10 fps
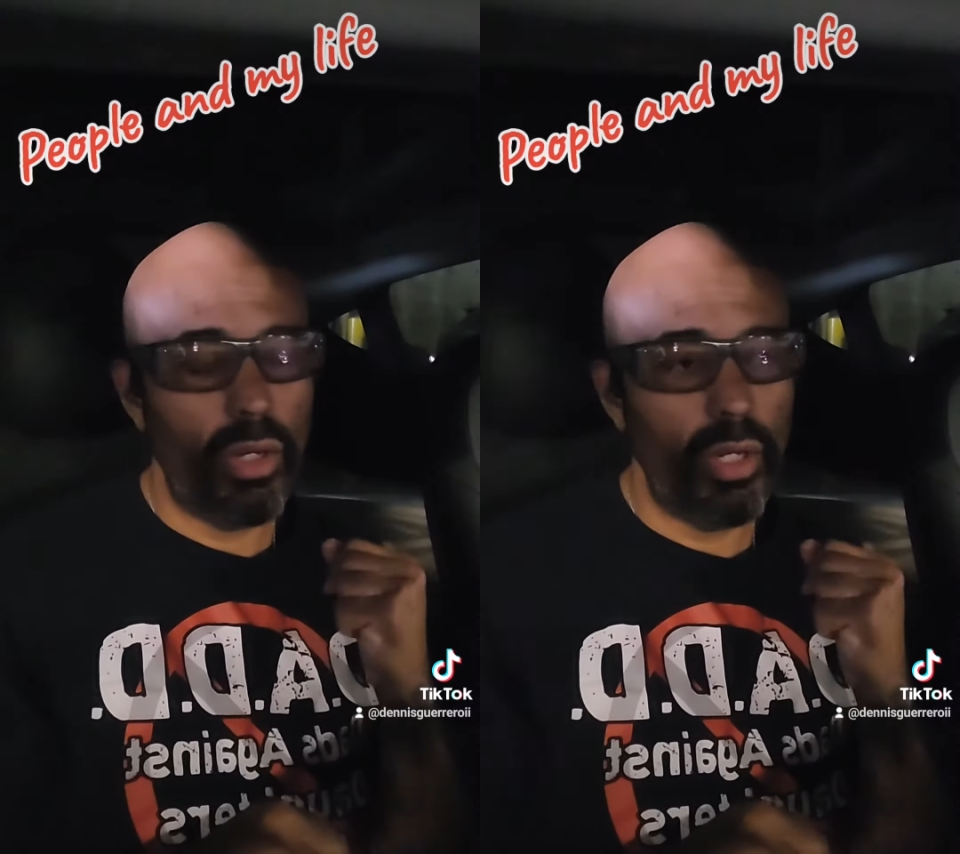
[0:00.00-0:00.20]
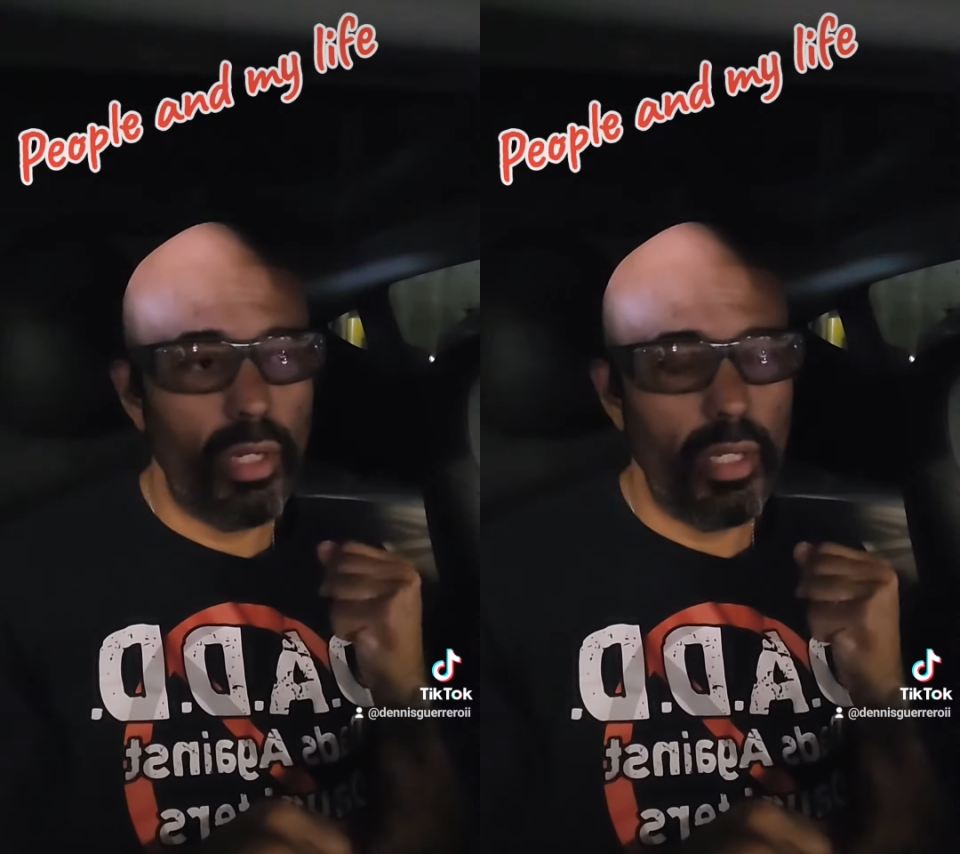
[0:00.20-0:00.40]

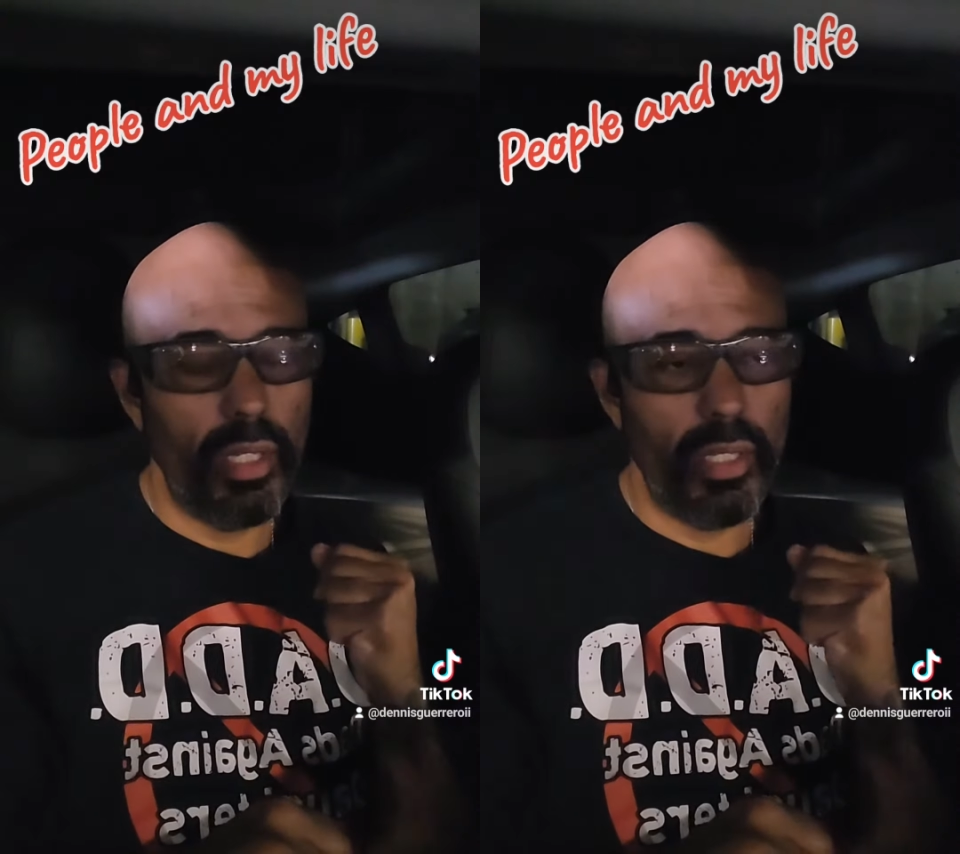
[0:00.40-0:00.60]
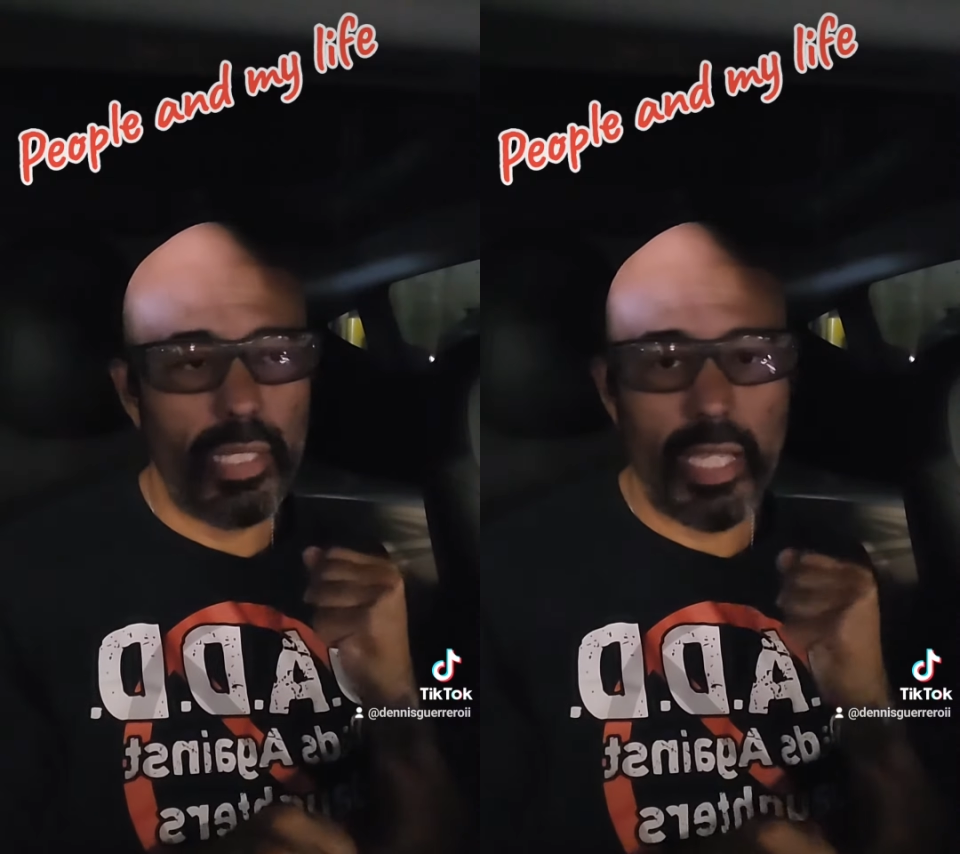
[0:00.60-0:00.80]
or
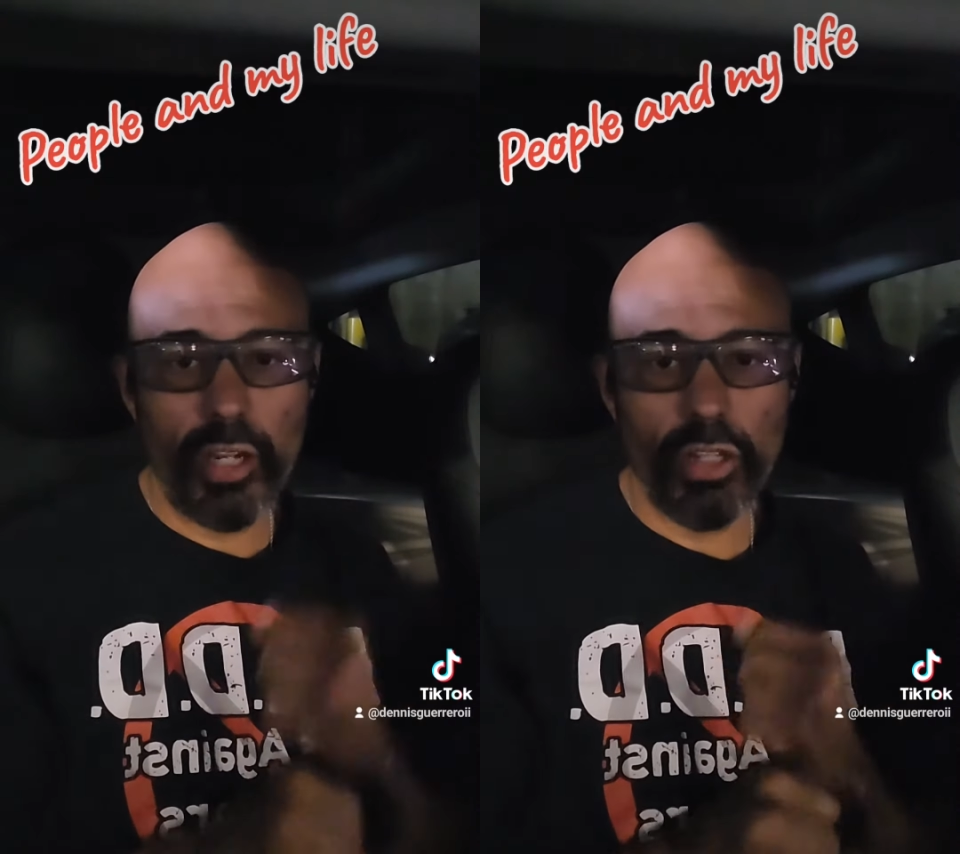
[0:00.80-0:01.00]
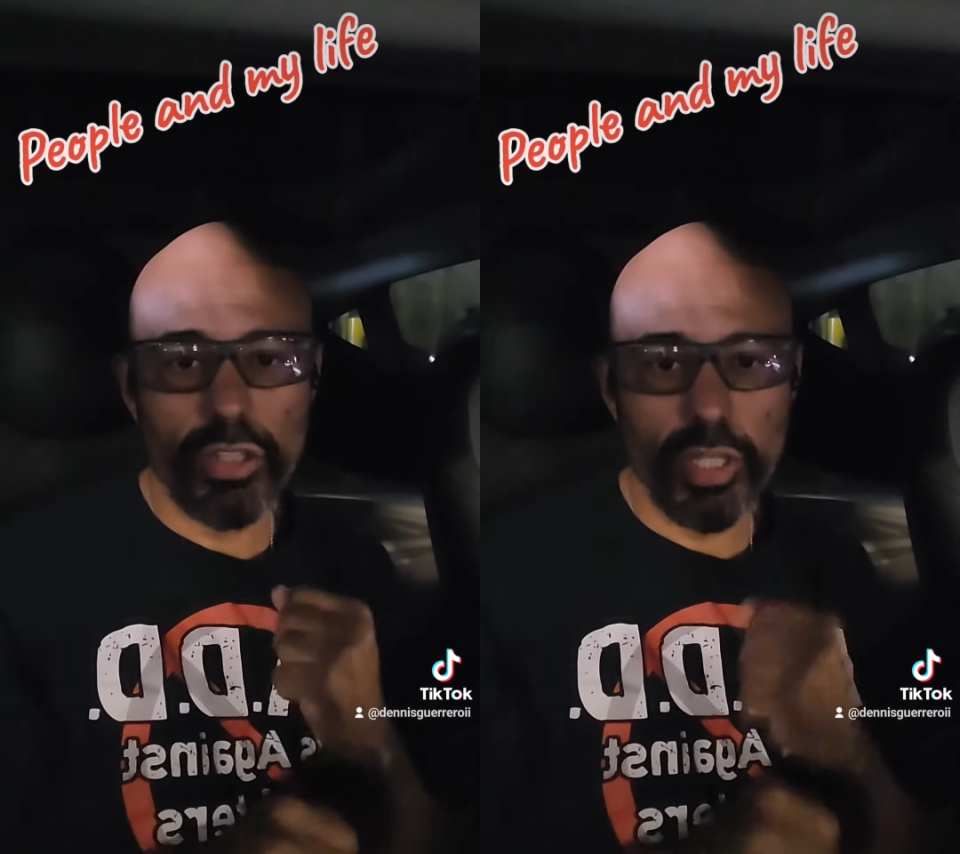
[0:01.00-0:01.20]

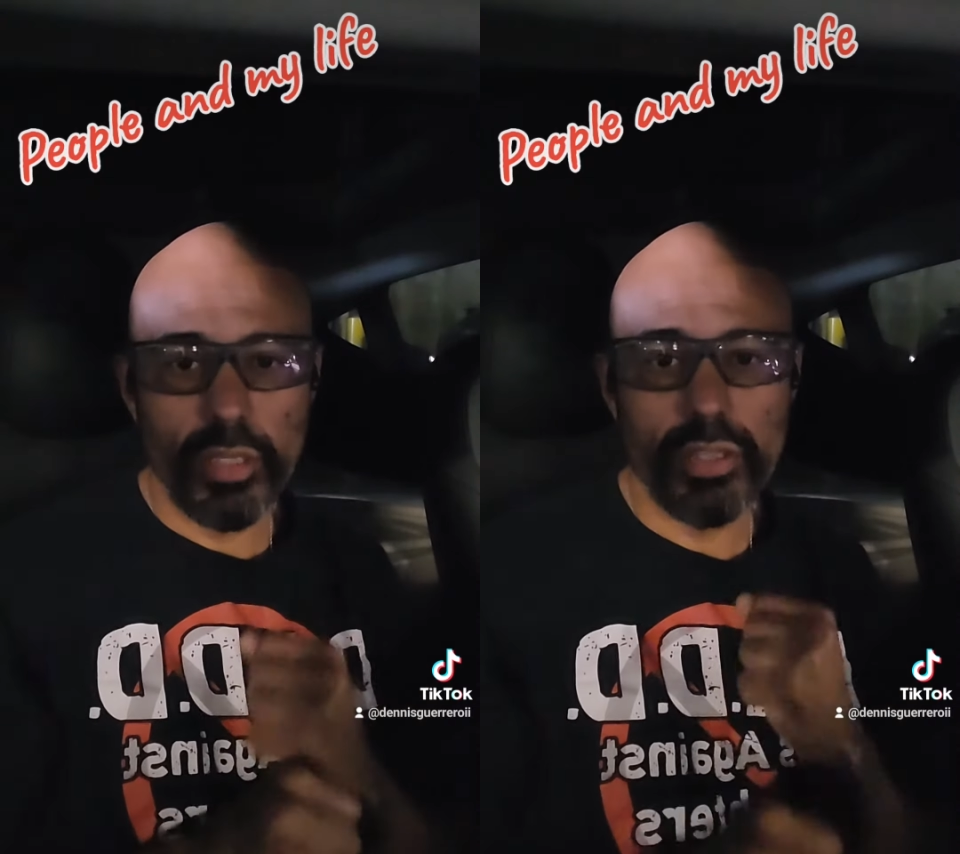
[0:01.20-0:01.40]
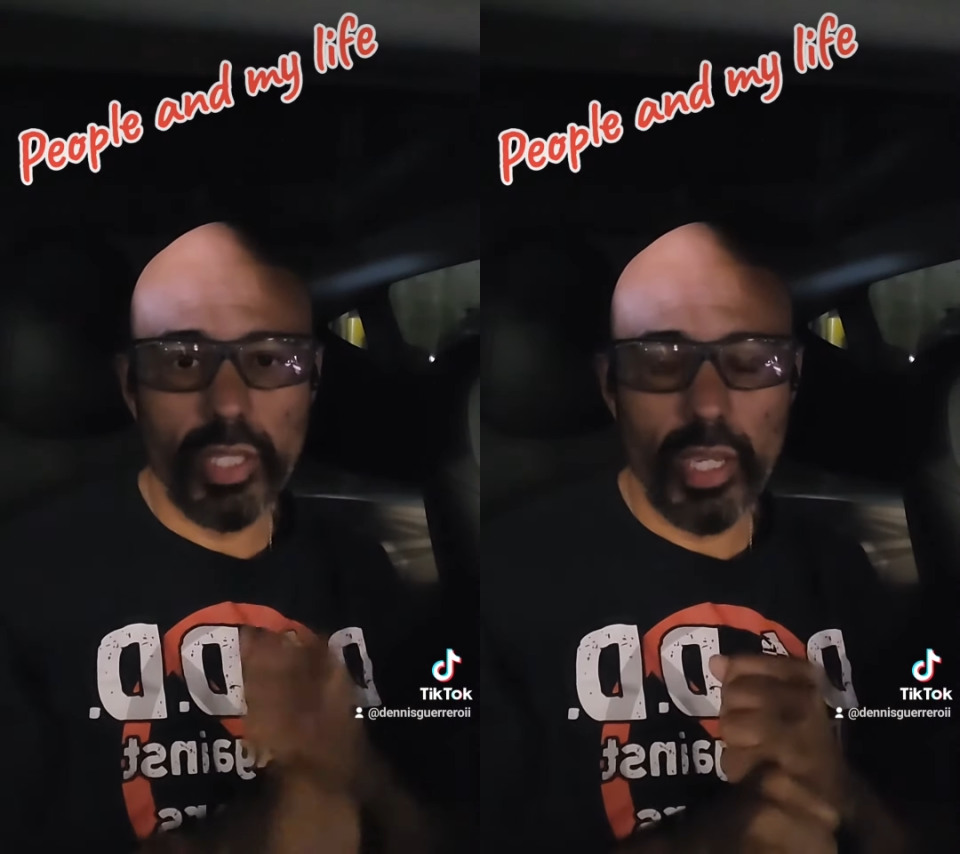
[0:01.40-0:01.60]
they are
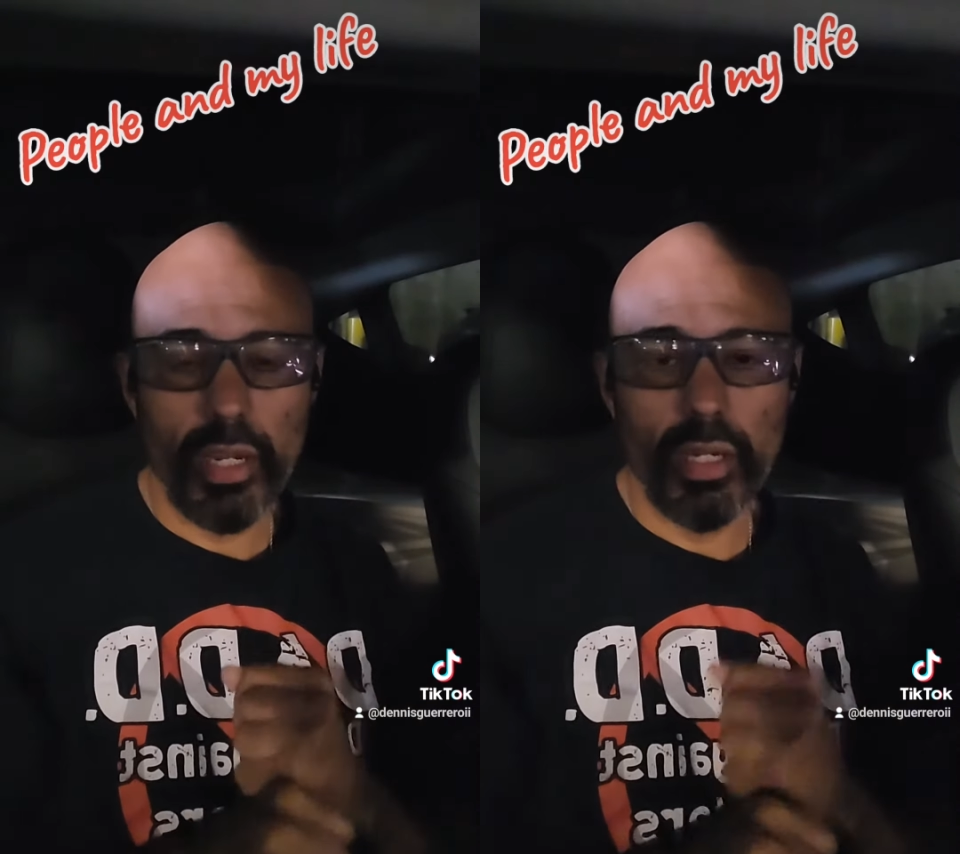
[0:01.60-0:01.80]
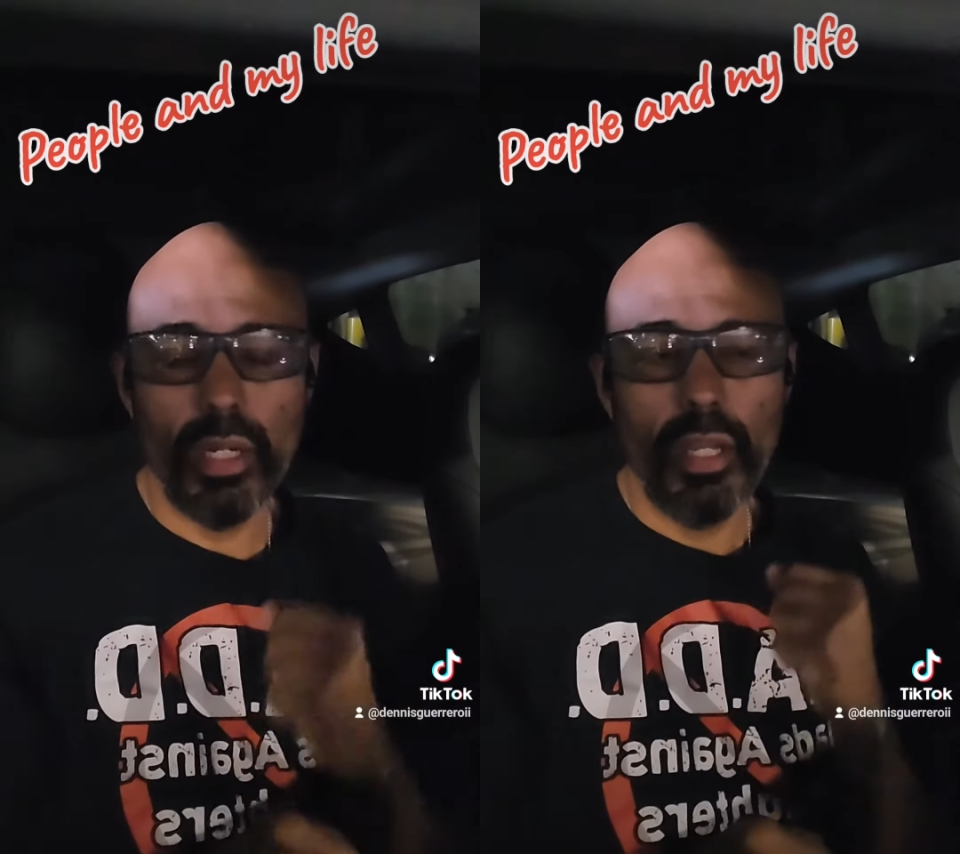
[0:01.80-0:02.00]
just
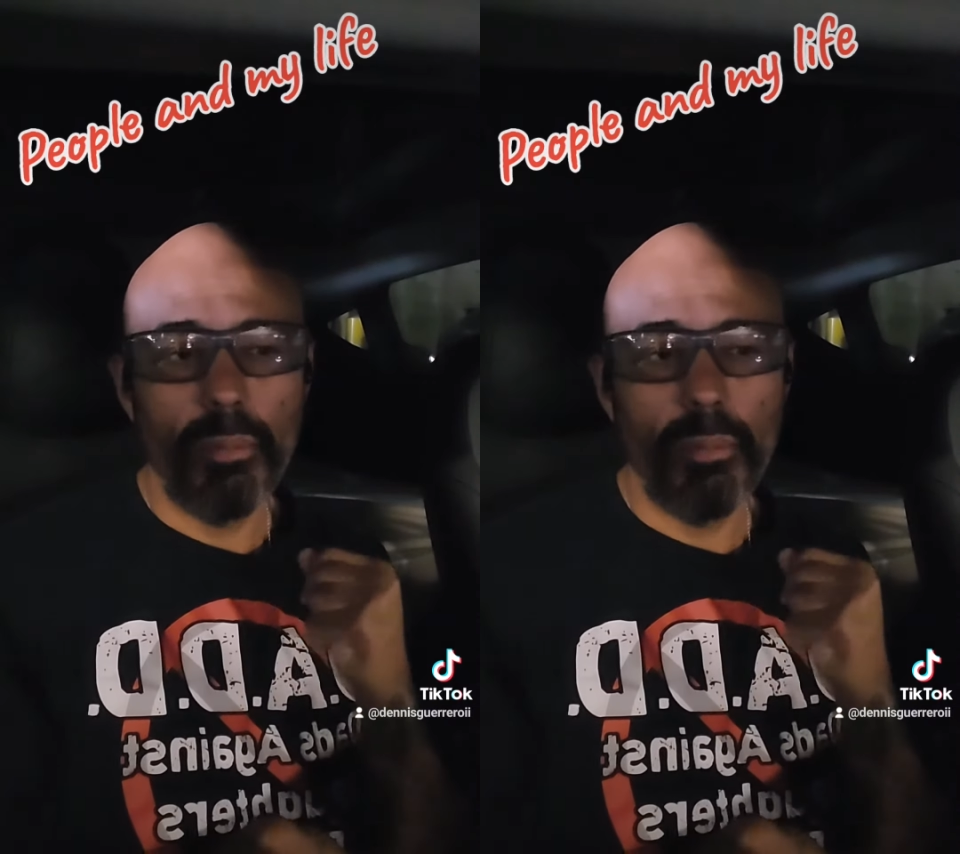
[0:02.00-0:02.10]
there